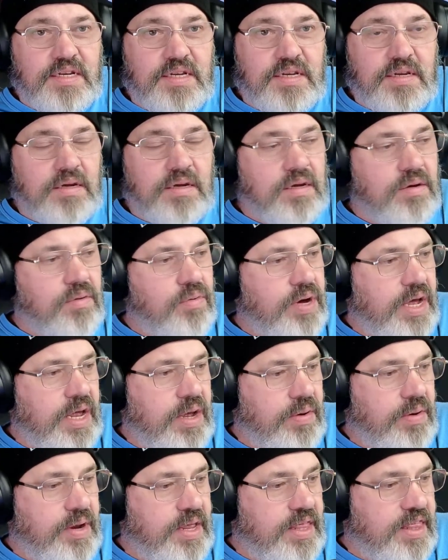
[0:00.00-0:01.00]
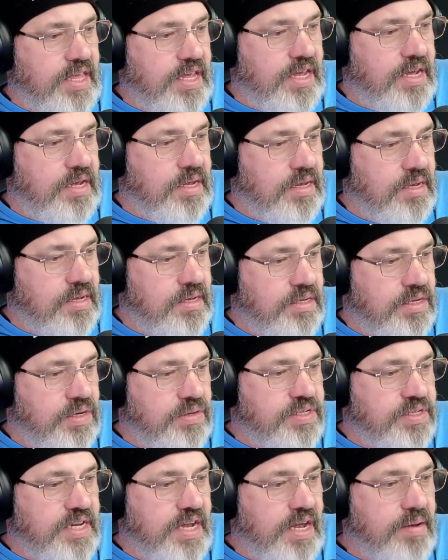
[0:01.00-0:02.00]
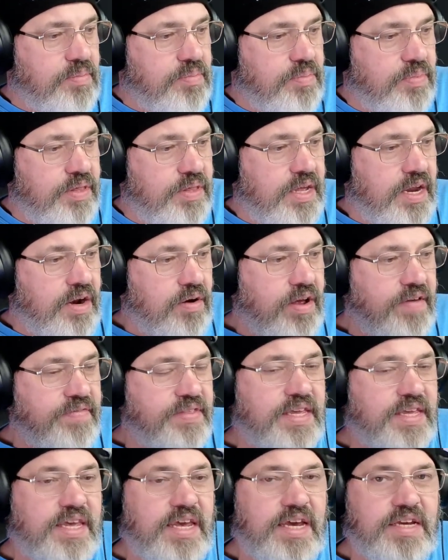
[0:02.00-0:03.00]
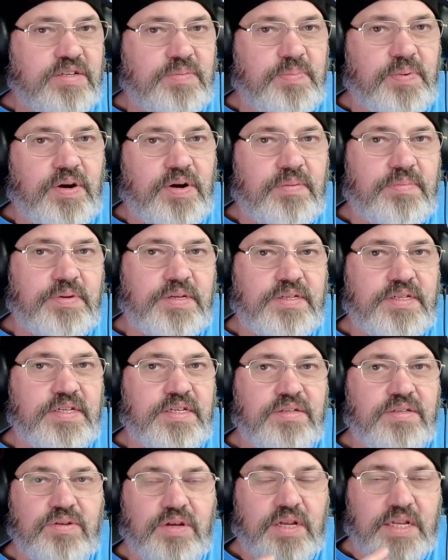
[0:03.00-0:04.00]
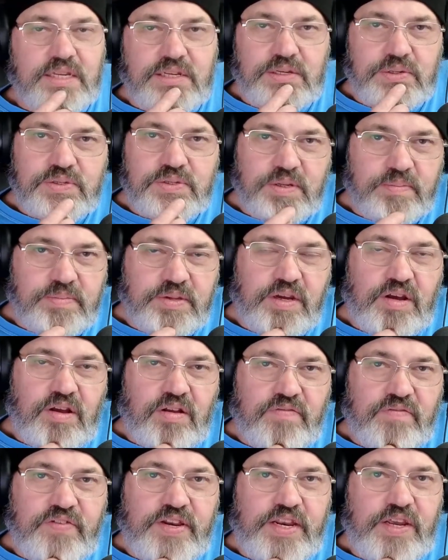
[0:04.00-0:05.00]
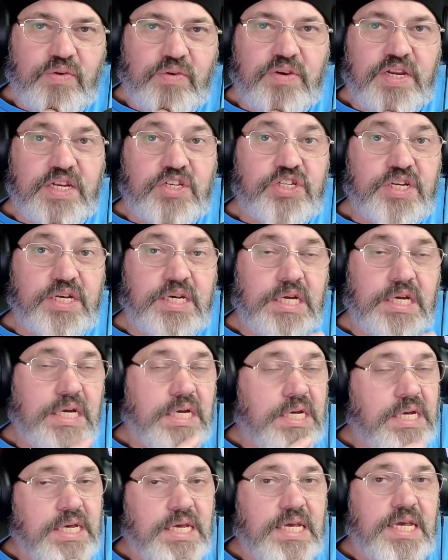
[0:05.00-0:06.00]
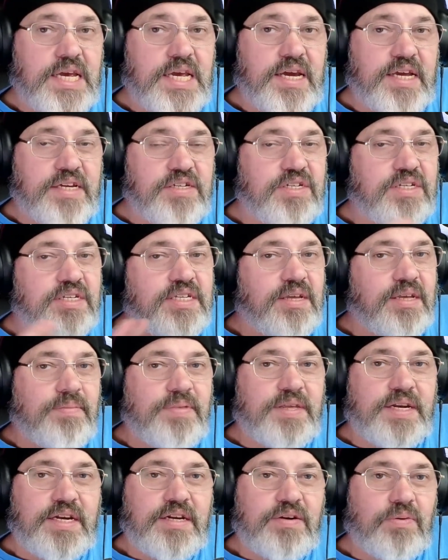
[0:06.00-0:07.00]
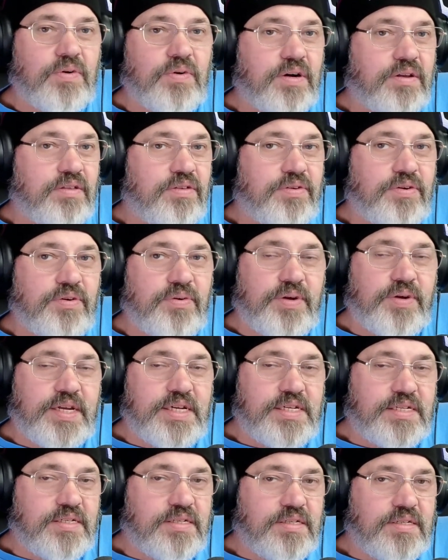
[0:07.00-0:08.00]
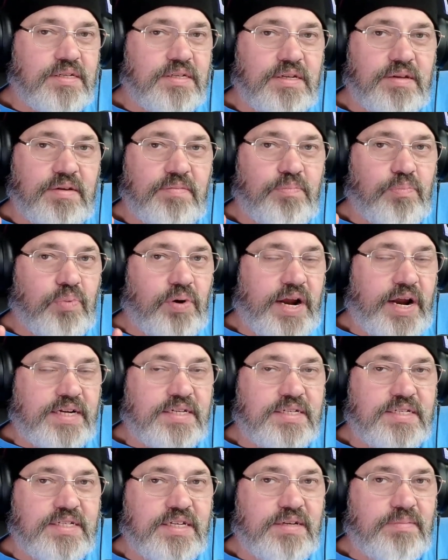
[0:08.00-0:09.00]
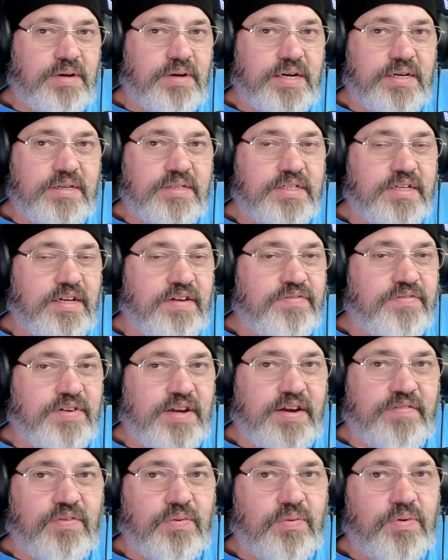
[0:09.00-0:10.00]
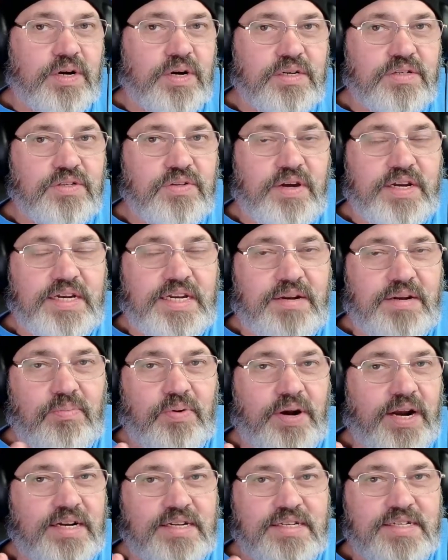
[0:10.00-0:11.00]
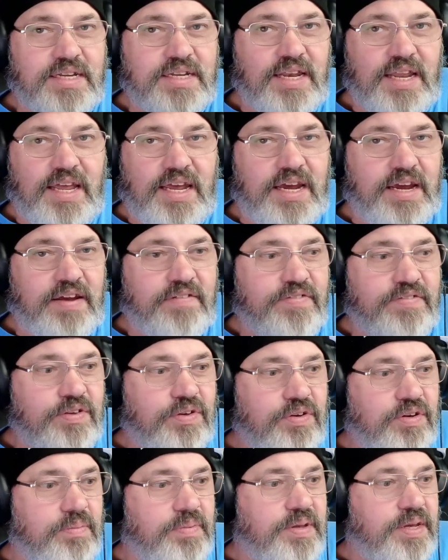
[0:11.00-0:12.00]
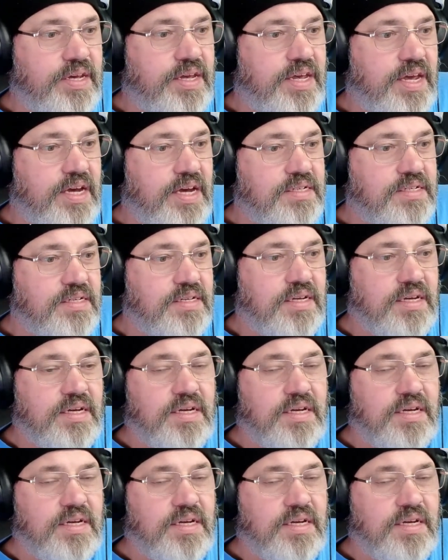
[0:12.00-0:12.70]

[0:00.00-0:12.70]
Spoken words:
how would I think? So it's not, they don't have the guest part built in. So I'll have to use something called Video Ninja. And it's just something I need to work through. And it's practicing by yourself never works. So I need to practice it live. You could be a guest,